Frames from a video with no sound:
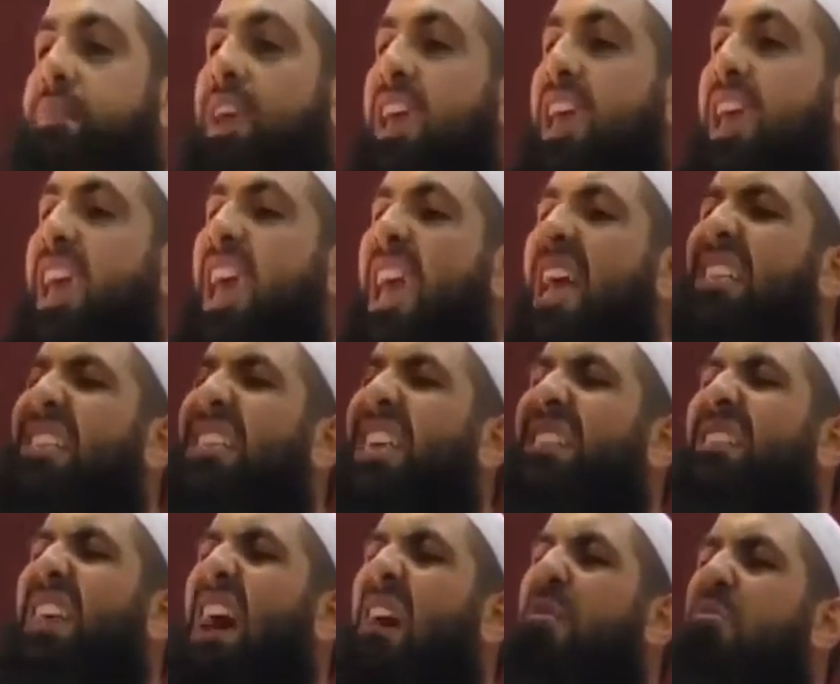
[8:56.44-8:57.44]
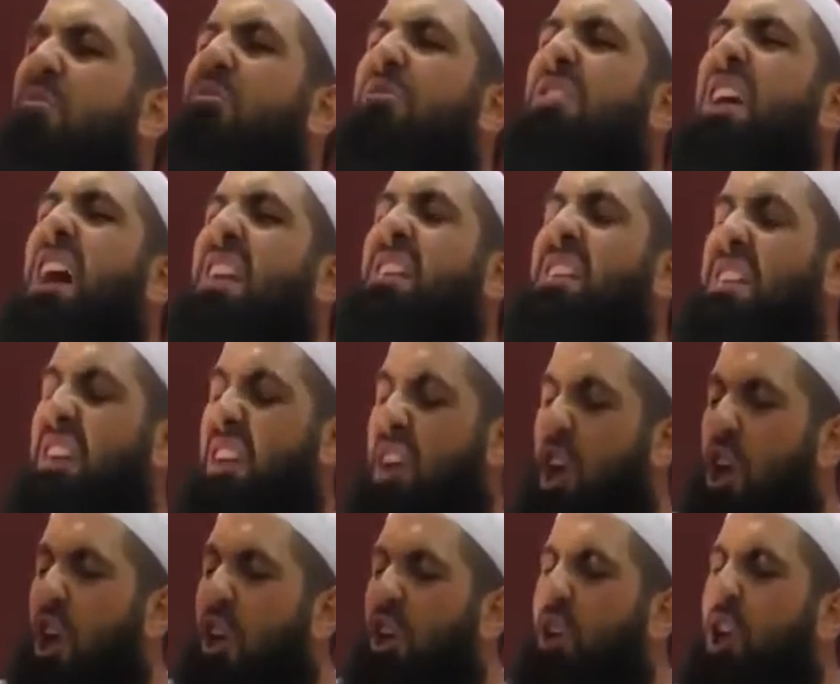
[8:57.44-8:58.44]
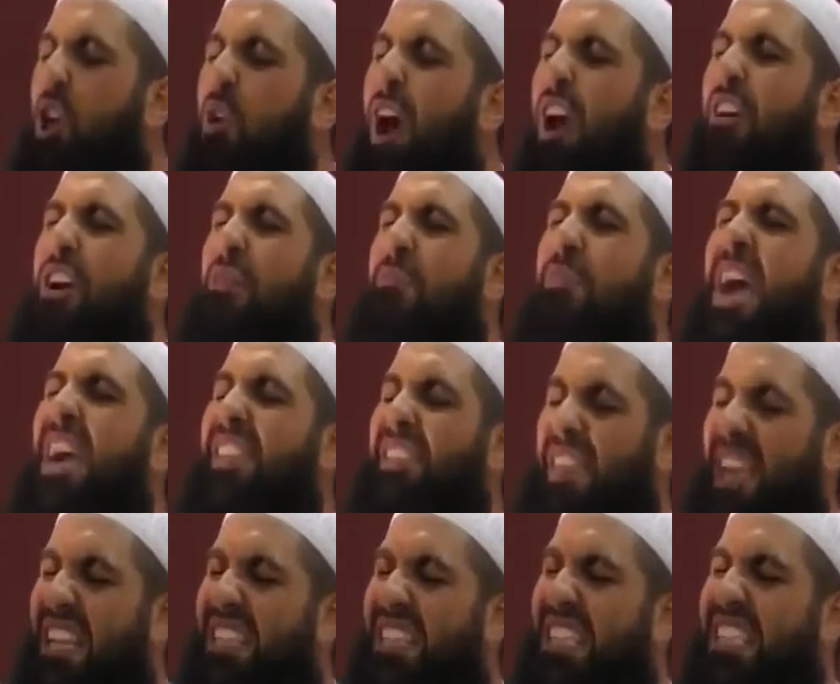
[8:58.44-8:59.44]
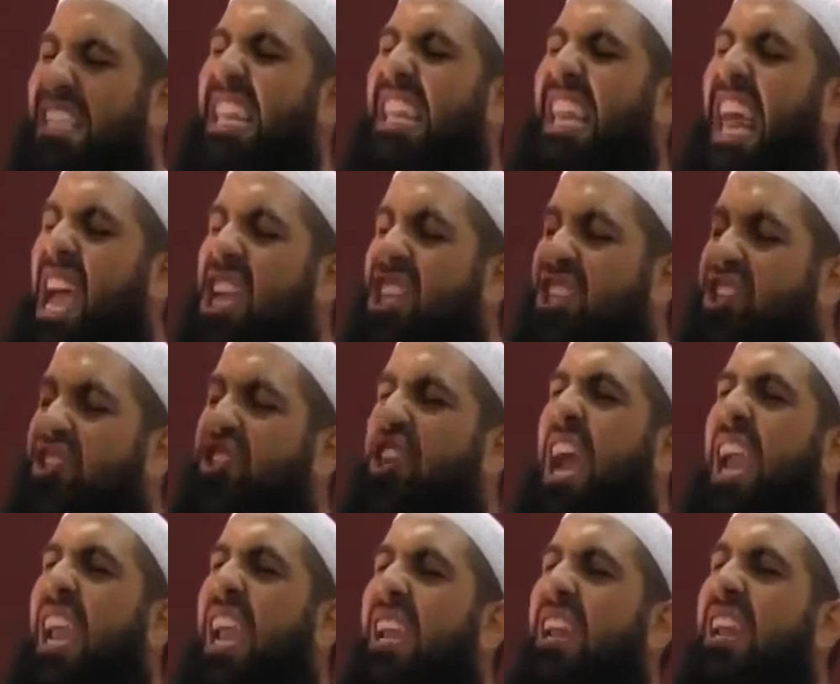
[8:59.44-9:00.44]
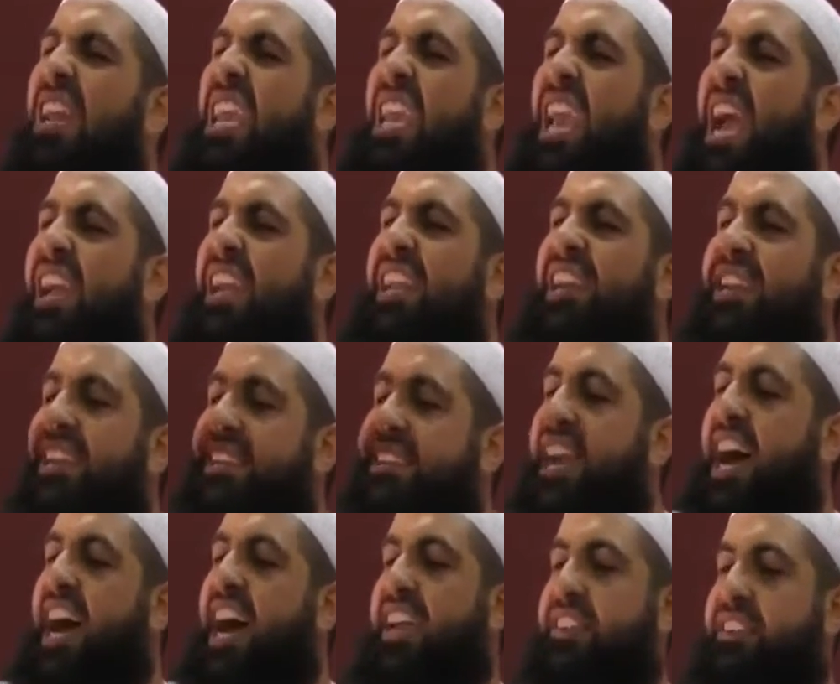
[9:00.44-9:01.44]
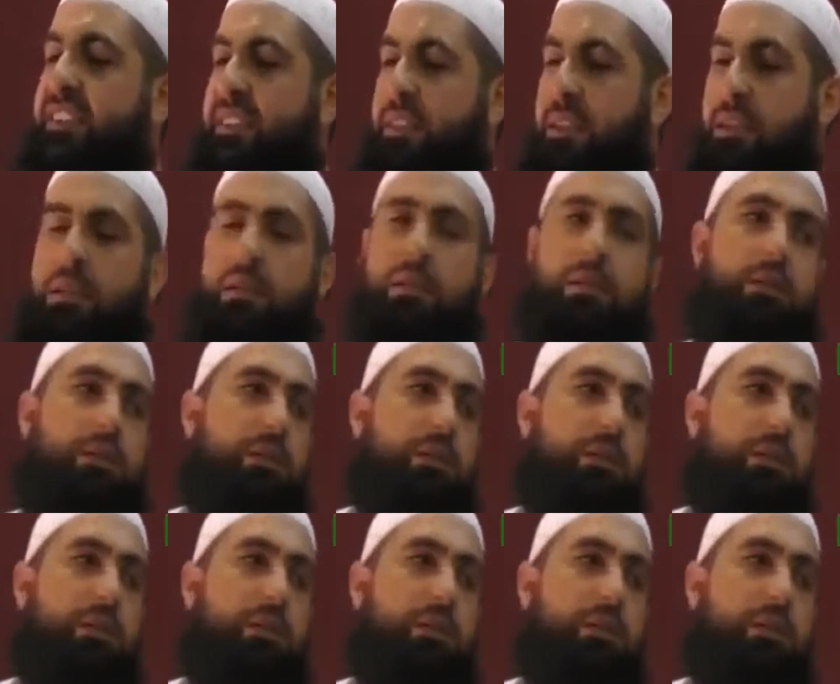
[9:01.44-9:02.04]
him and says, Abu Dhar, you are a man that still has jahiliyyah in his heart.